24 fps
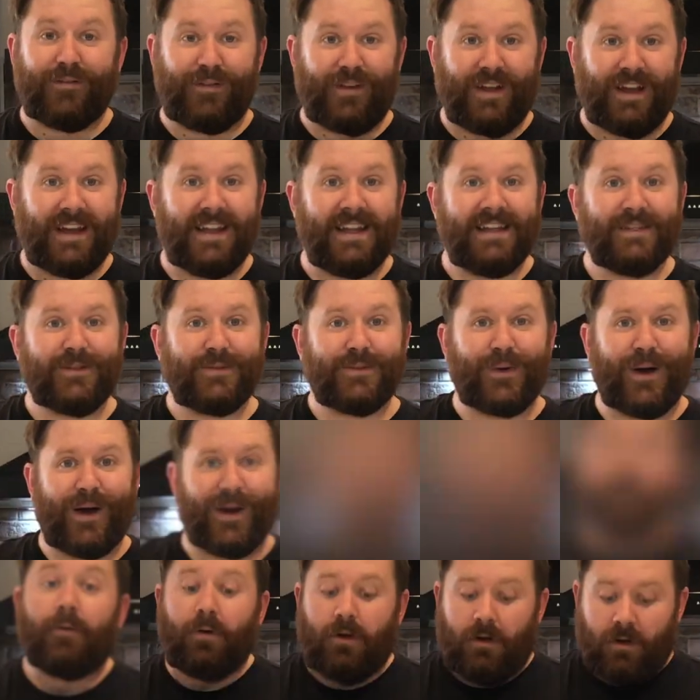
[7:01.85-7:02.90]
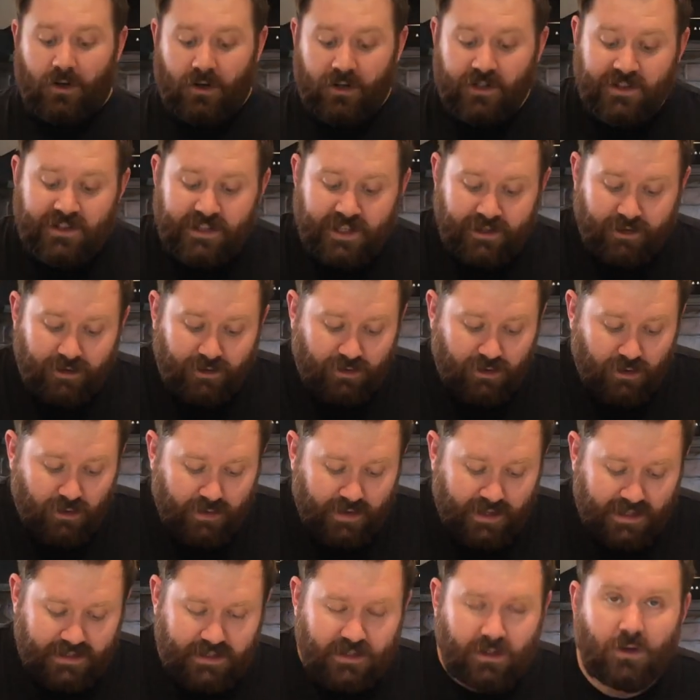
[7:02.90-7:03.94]
Viennese whirl. Now, continue doing
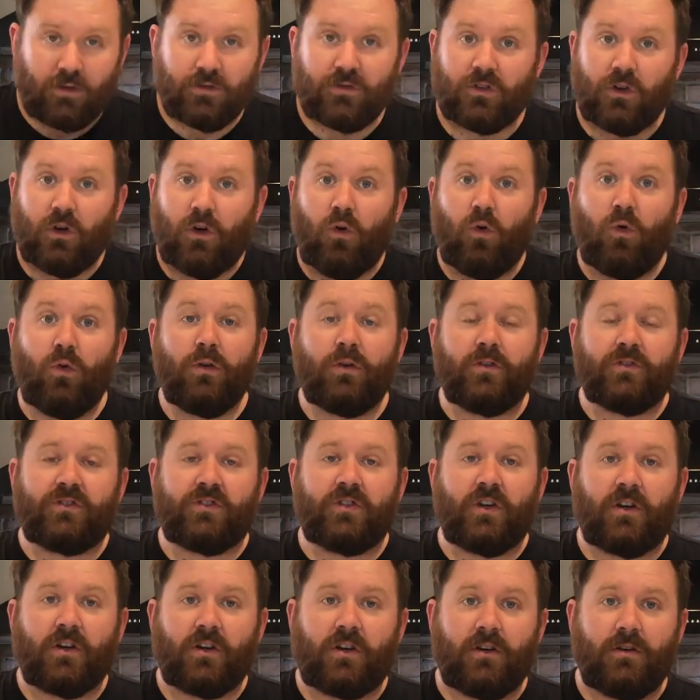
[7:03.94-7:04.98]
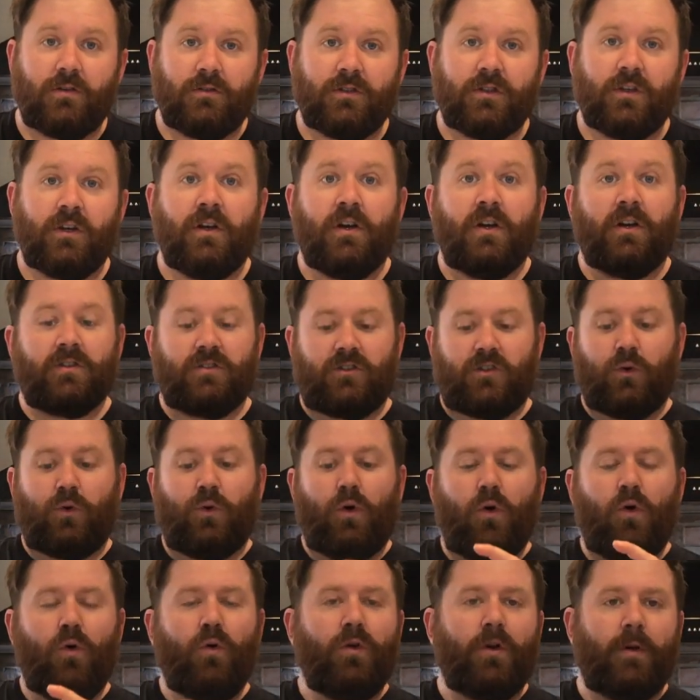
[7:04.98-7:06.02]
this onto all your circles until
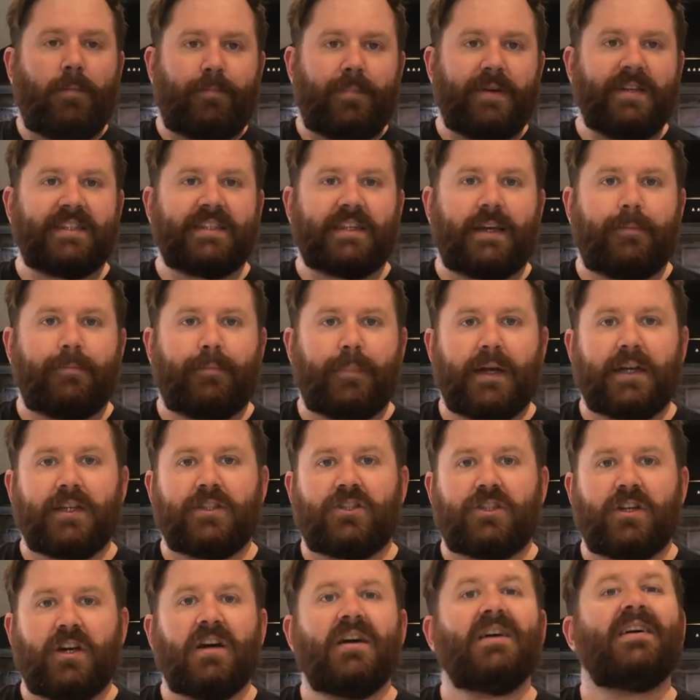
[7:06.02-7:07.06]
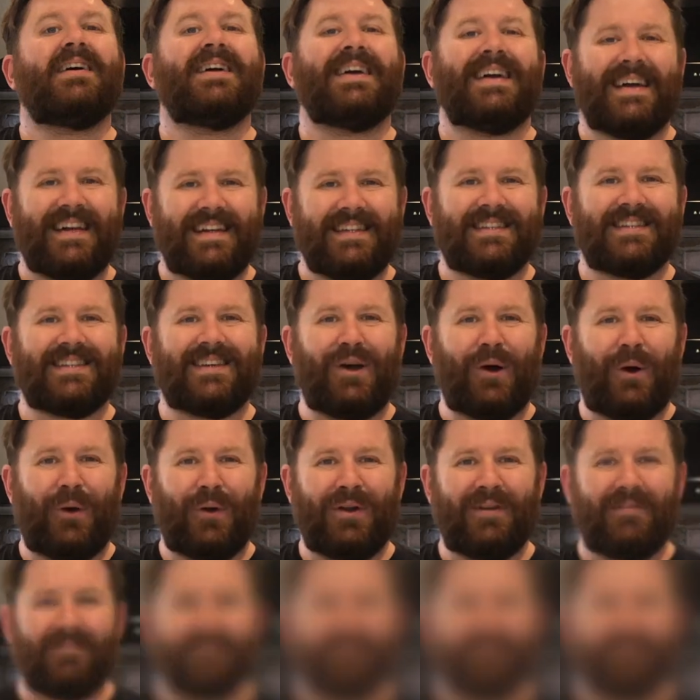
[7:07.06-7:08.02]
all your biscuit mixture is gone.